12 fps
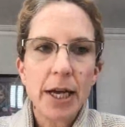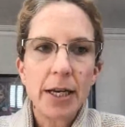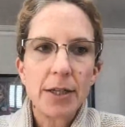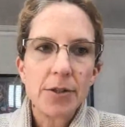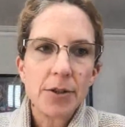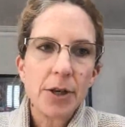
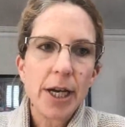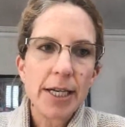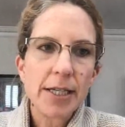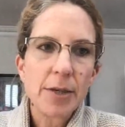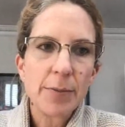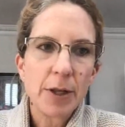so an
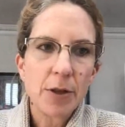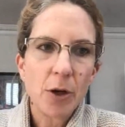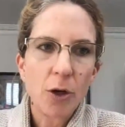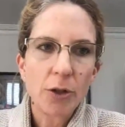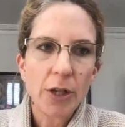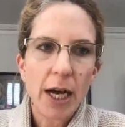
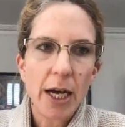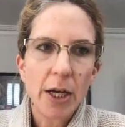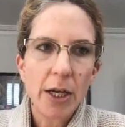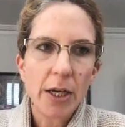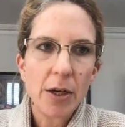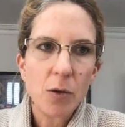18-month-old,
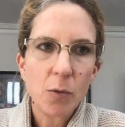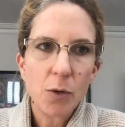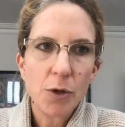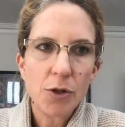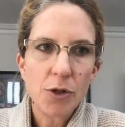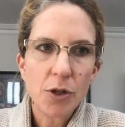I
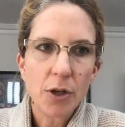would